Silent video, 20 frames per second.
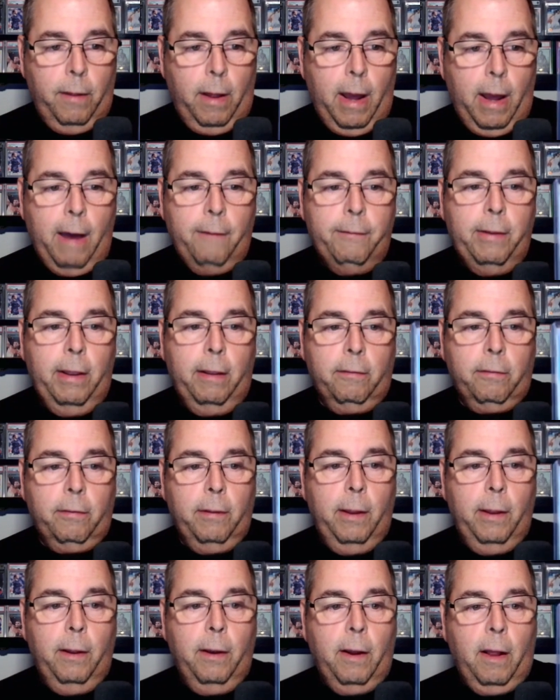
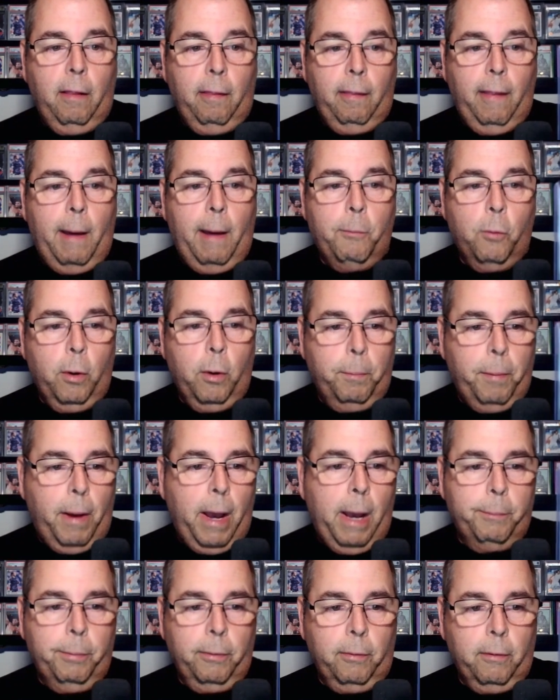Obviously a lot more
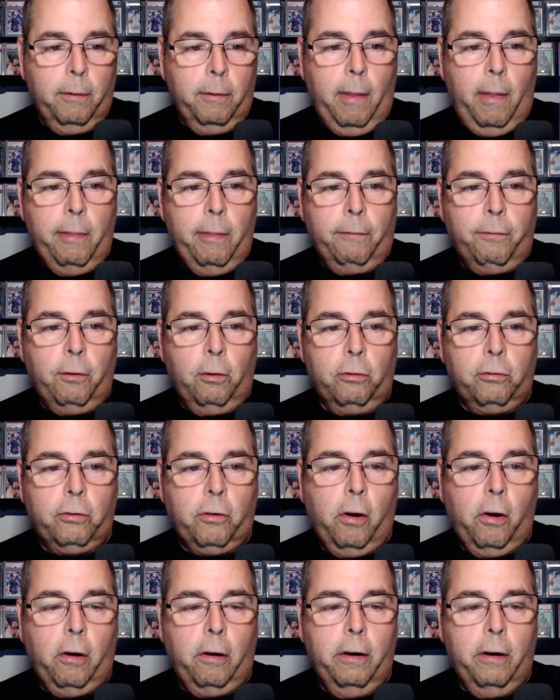popular than the first
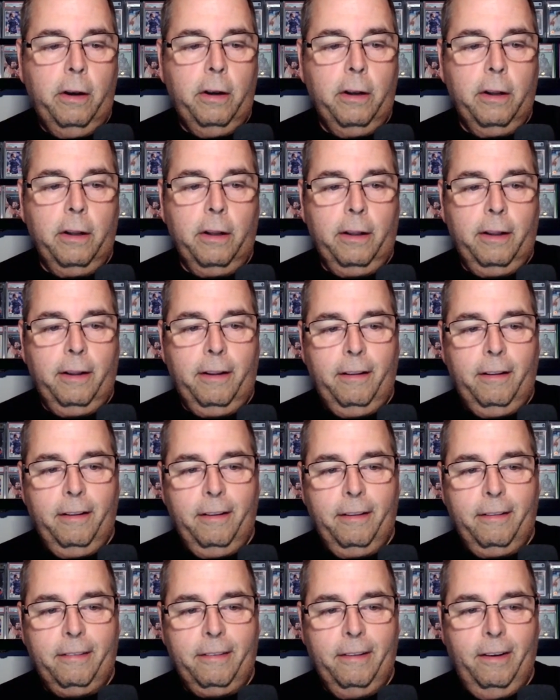card.
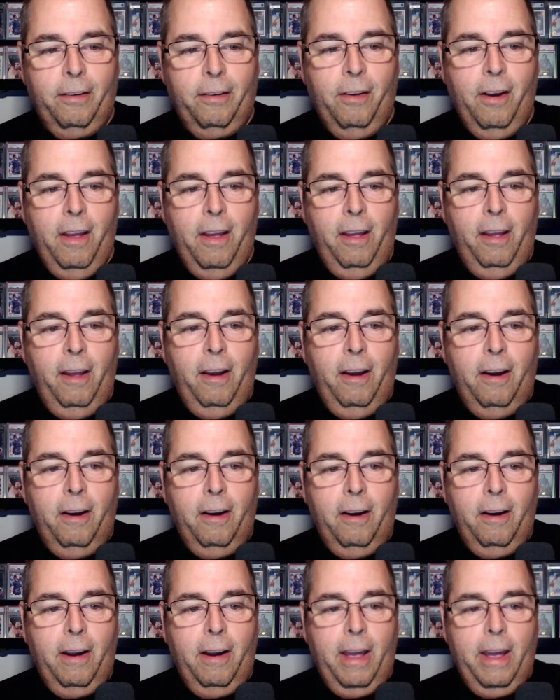So,
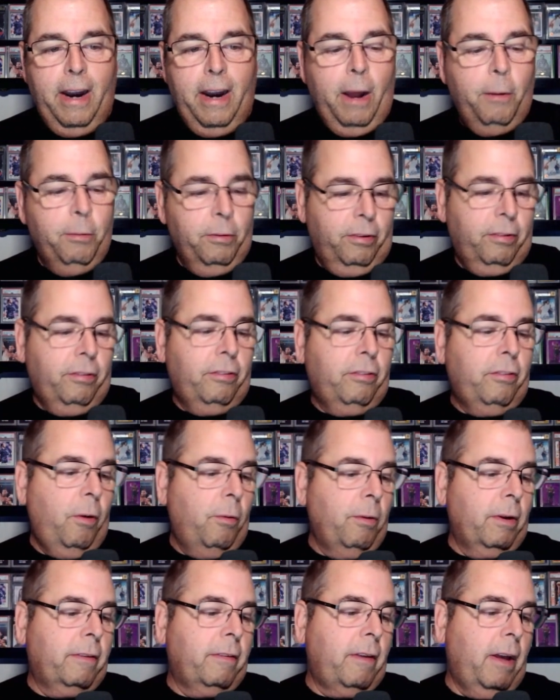and I was
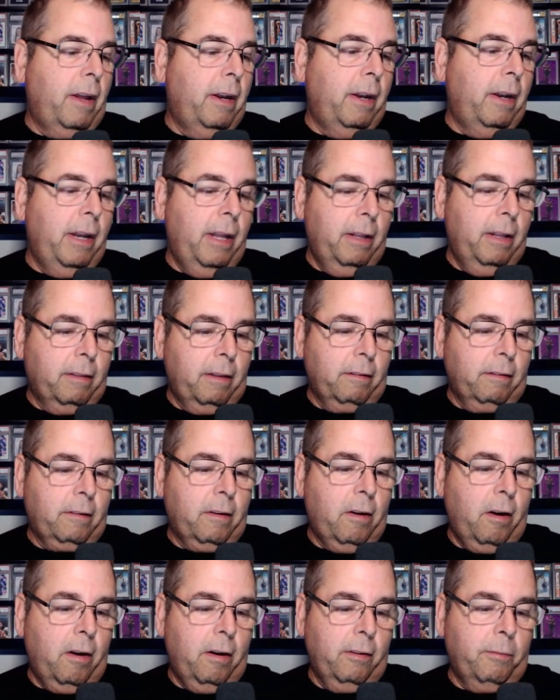so excited to hit this
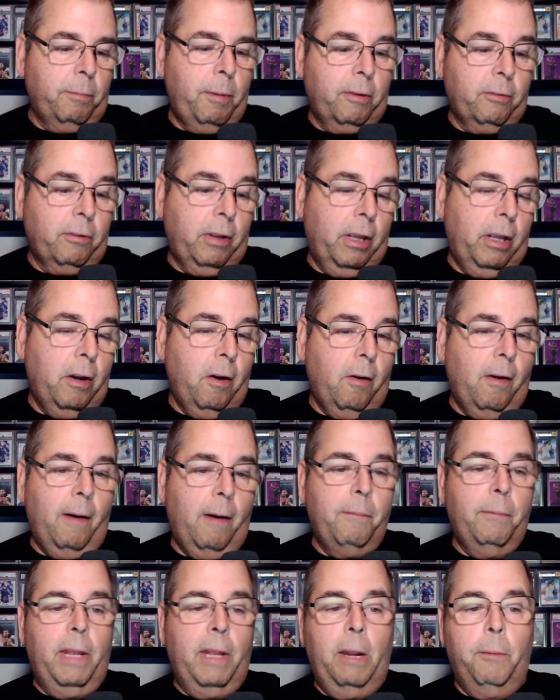card, especially, you know,
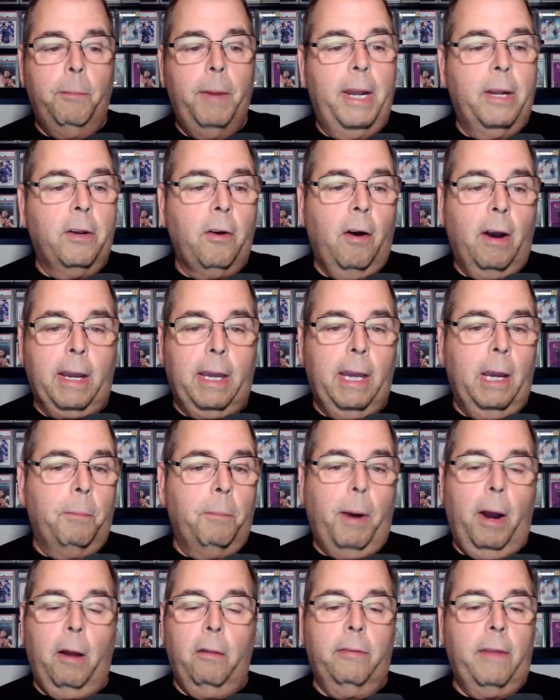me talking
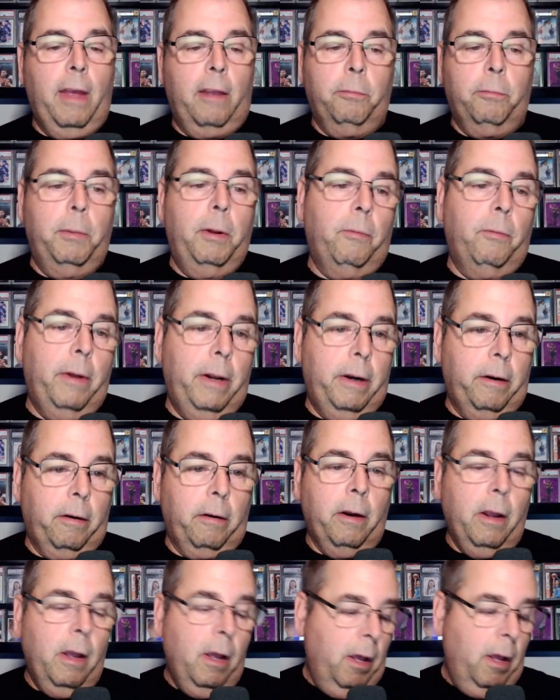about Desmond Ridder.